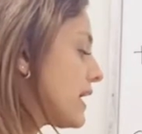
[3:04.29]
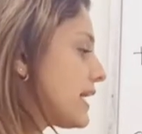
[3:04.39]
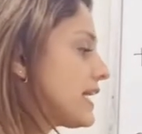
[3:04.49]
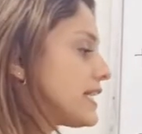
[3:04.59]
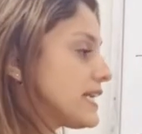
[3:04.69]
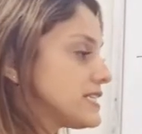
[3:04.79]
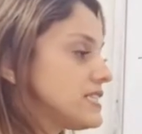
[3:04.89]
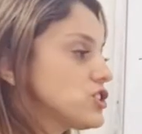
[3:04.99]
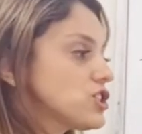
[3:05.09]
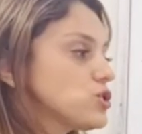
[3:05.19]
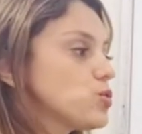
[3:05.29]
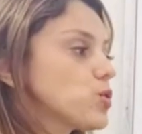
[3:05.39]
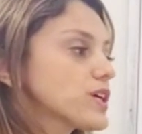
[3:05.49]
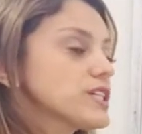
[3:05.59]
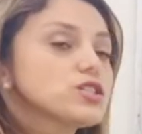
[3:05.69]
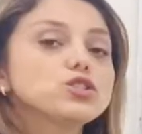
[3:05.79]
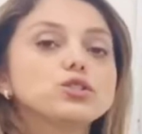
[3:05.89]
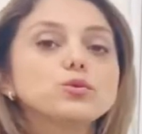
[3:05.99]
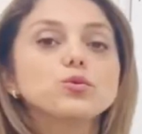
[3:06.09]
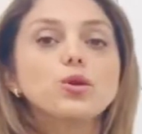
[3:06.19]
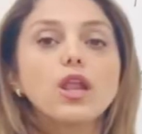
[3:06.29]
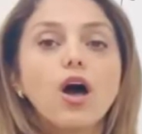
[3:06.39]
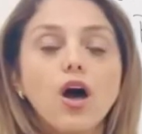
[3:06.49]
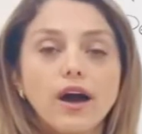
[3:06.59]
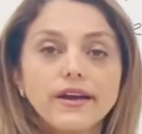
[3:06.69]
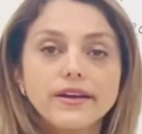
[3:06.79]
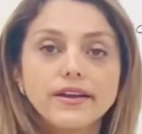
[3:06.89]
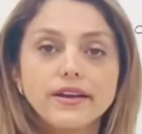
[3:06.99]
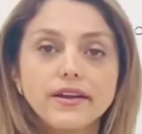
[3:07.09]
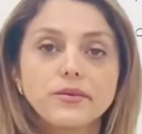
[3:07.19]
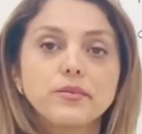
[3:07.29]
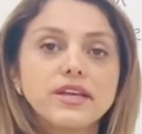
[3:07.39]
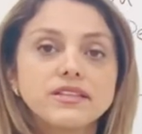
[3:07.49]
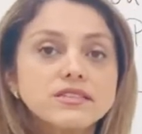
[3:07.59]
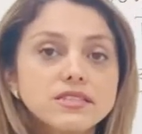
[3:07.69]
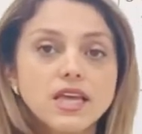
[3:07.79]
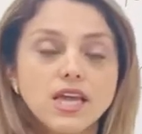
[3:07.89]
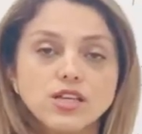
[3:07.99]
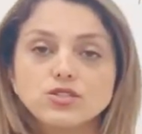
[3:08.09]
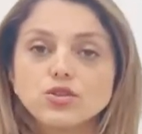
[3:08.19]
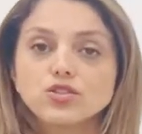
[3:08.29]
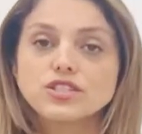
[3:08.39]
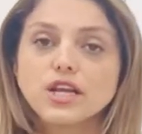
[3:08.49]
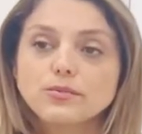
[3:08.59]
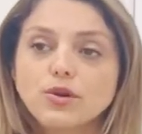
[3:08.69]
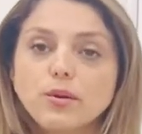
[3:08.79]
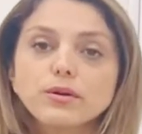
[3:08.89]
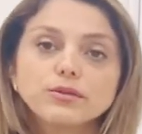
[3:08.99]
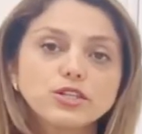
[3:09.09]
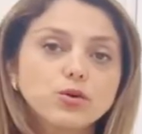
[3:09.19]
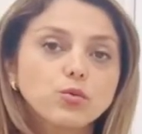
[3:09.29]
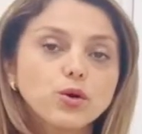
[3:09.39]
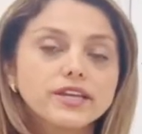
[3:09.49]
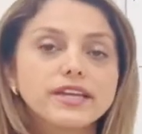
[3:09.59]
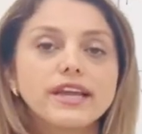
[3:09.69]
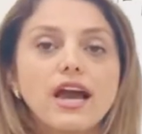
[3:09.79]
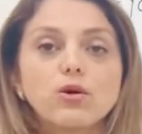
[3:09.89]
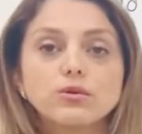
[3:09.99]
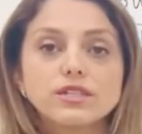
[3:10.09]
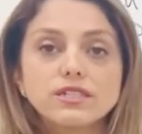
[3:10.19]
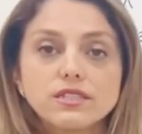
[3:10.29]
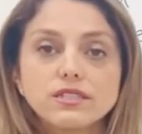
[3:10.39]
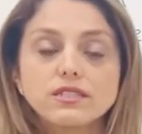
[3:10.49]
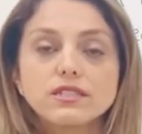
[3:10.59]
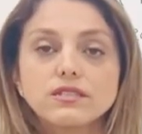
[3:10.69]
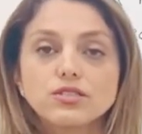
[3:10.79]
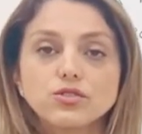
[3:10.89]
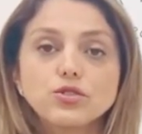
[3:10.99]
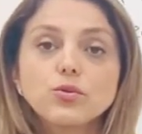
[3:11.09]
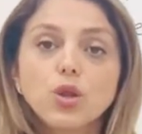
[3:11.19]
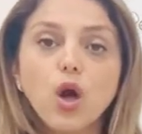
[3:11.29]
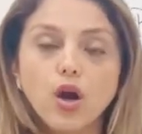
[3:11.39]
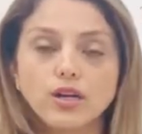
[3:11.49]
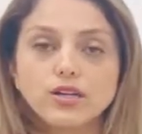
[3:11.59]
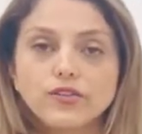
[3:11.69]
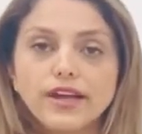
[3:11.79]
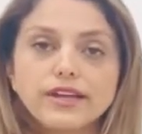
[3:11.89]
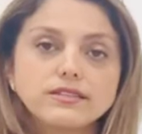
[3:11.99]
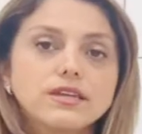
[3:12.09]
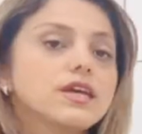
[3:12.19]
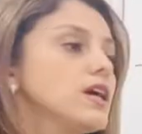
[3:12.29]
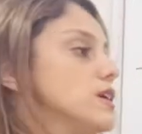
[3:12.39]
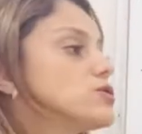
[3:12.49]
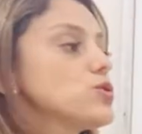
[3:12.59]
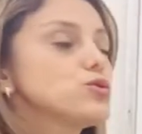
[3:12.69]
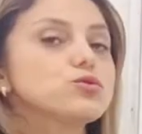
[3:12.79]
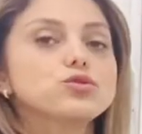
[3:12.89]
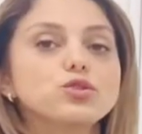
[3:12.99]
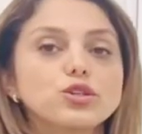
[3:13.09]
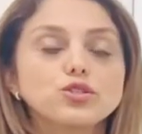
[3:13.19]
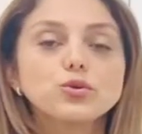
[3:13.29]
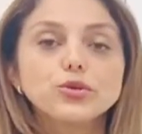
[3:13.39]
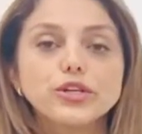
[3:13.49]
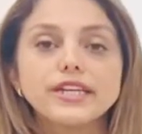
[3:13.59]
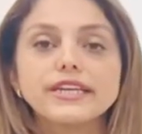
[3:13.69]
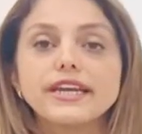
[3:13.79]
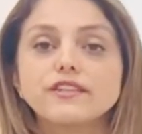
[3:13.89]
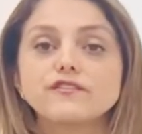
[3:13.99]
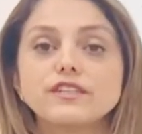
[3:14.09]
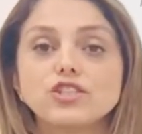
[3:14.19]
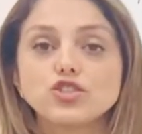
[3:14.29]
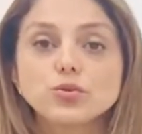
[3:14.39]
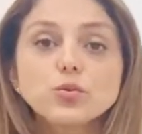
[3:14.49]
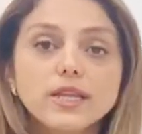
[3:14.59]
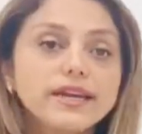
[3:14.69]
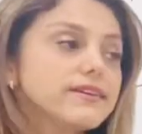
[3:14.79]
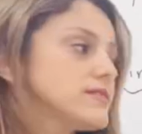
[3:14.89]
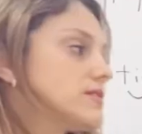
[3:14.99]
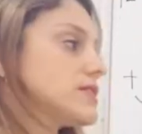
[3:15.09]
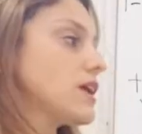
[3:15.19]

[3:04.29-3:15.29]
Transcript: In addition to working too long, it means, so just like probably your working hours, they're too long, right? So you start too early and finish too late.